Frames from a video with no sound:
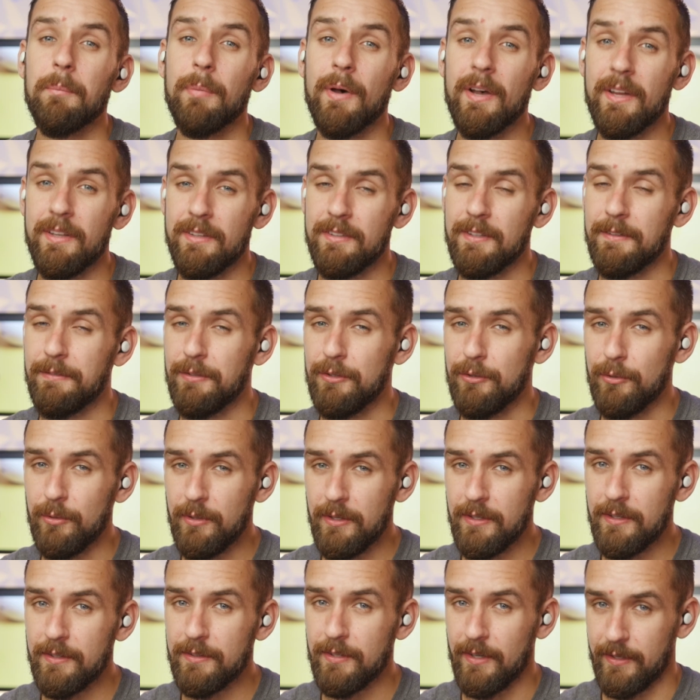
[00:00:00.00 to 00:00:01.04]
But if you do
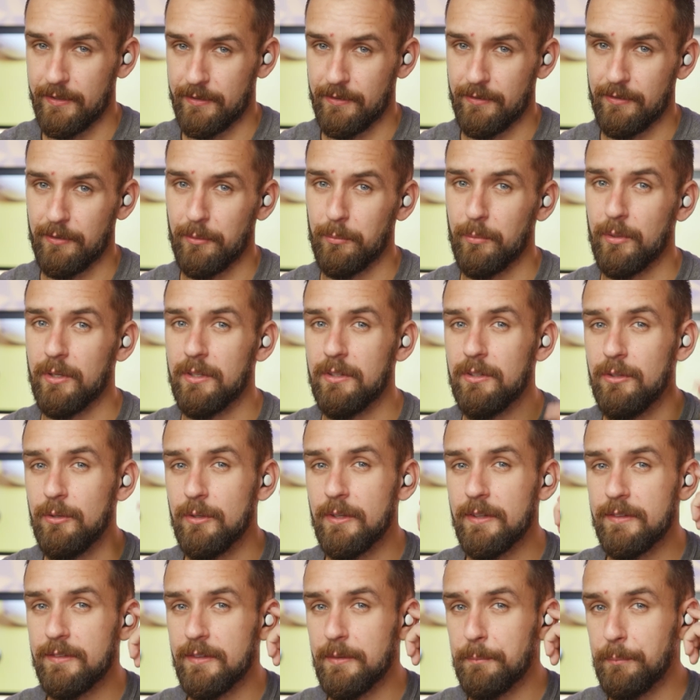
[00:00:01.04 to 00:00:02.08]
need to talk to someone, you
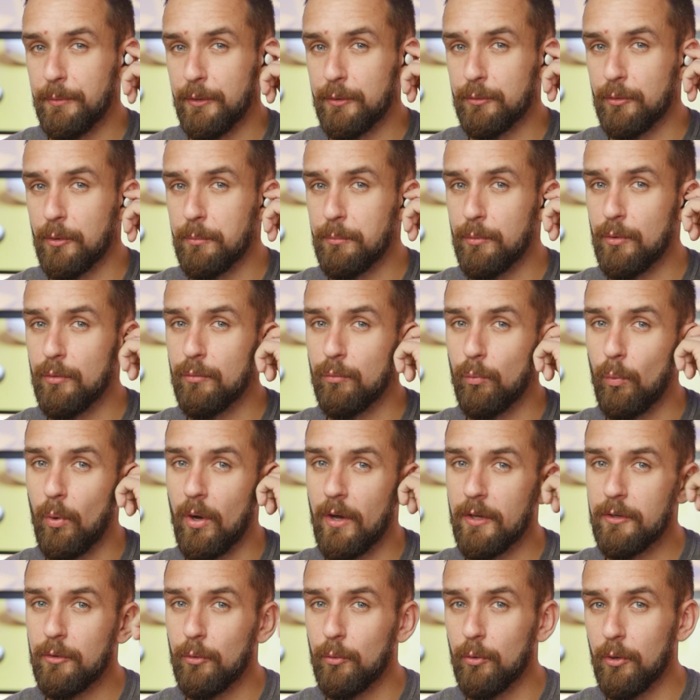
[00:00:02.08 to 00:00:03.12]
can simply remove
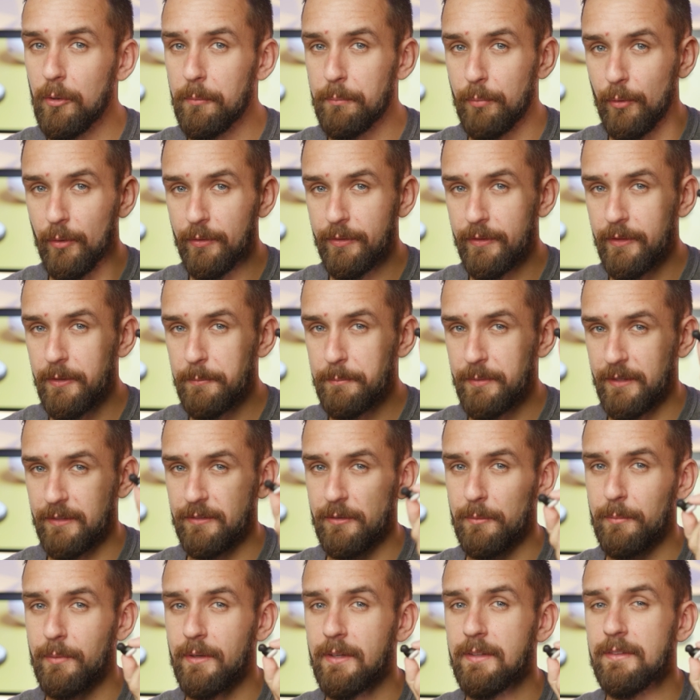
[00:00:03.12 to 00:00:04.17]
one or both of the
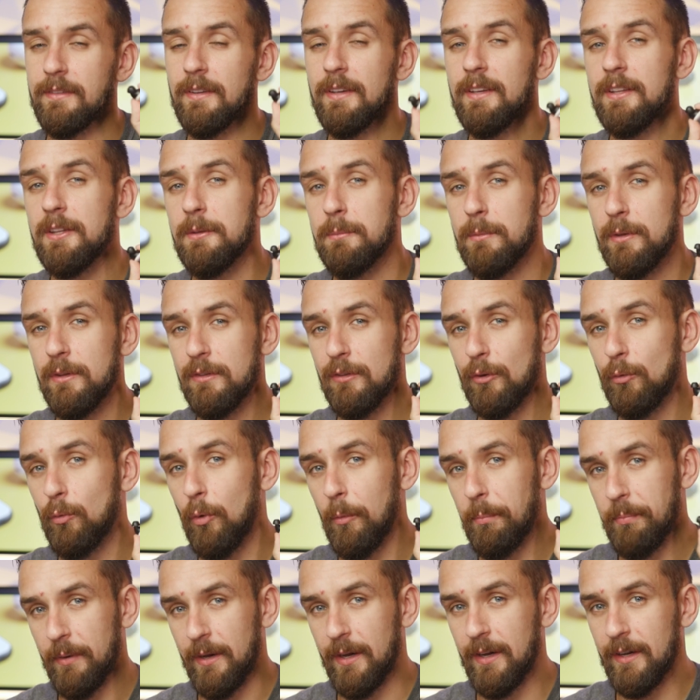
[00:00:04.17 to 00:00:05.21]
Pixel Buds and the music
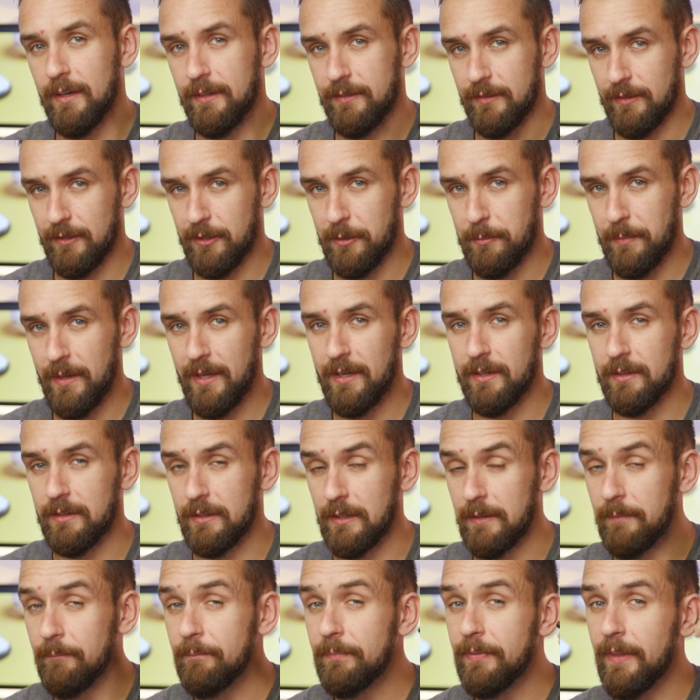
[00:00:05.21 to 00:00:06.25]
will pause
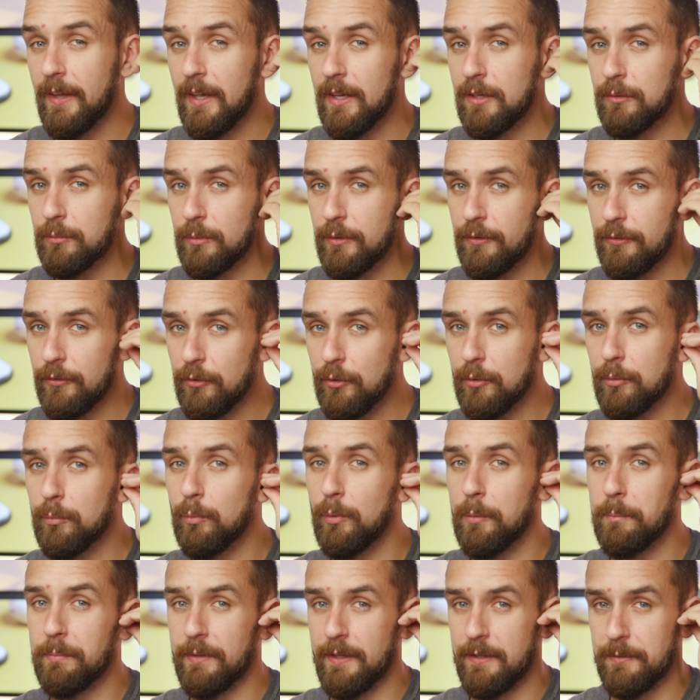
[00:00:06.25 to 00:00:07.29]
automatically and resume
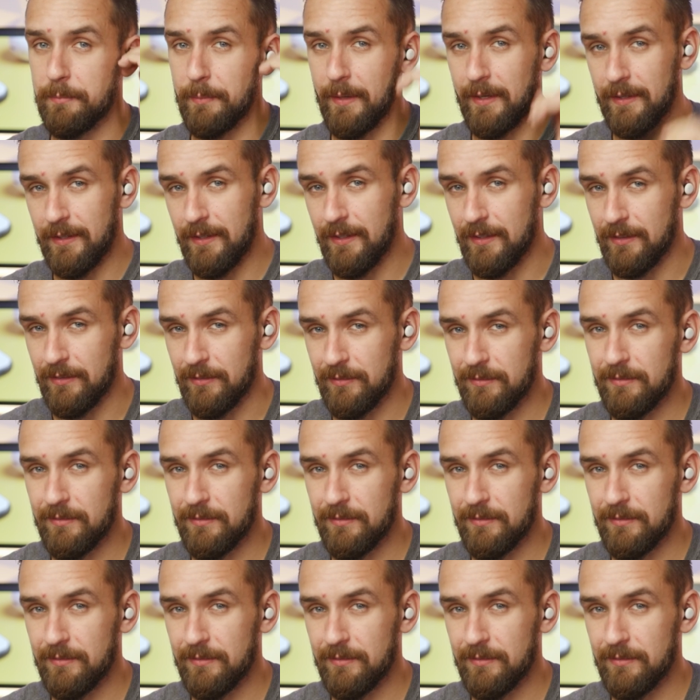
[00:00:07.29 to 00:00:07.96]
when placed back in.